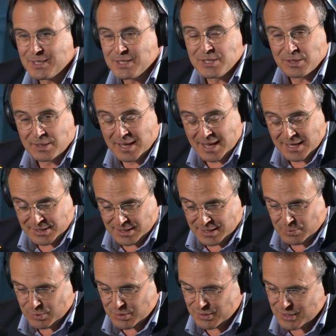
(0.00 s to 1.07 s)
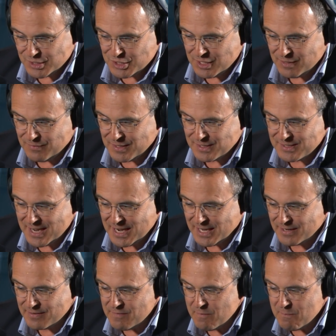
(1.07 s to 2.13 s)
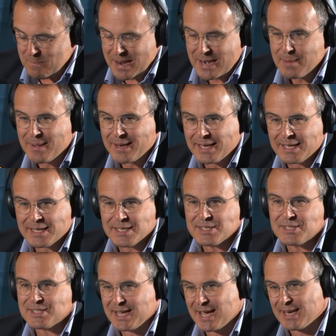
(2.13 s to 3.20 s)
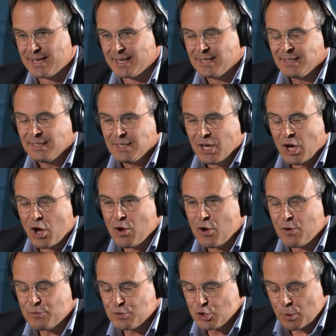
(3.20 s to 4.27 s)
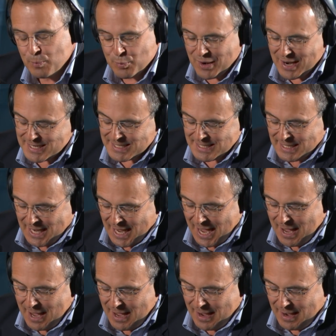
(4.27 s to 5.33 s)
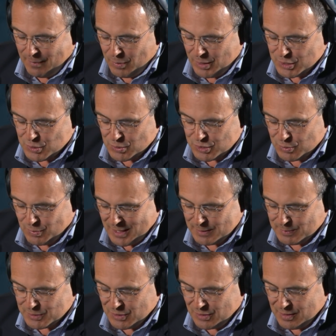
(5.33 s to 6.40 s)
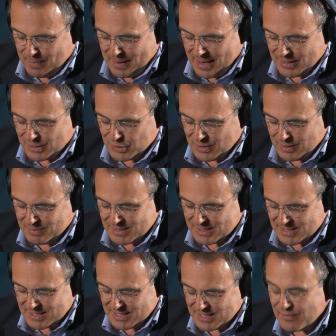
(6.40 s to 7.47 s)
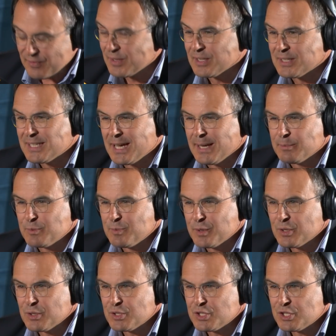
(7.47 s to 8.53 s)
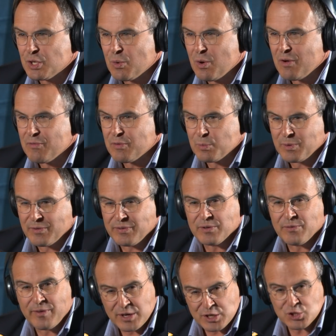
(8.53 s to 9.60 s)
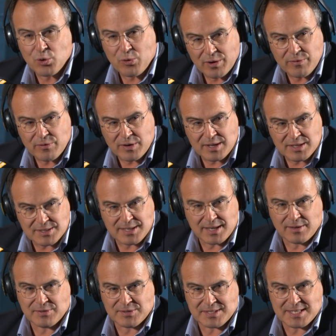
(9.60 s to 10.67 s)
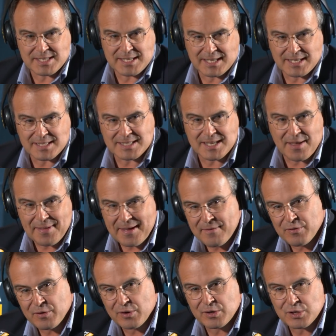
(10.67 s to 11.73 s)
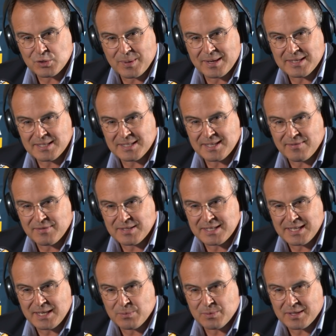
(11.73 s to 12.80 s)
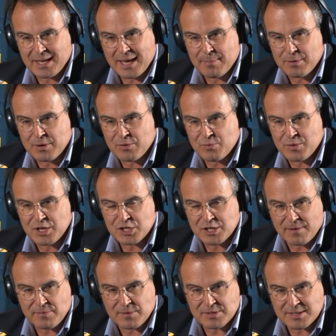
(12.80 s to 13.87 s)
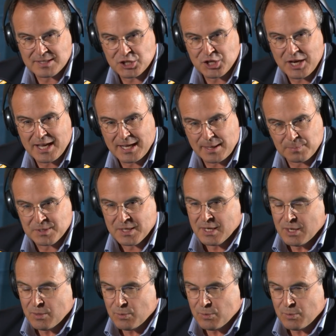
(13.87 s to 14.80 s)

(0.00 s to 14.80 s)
until last year, was the chief executive of many, many years standing of ShopRite. I want to talk to Whitey Basson about doing business in difficult times, because so often we feel very sorry for ourselves sitting in South Africa in 2017 with cabinet reshuffles and shakeups,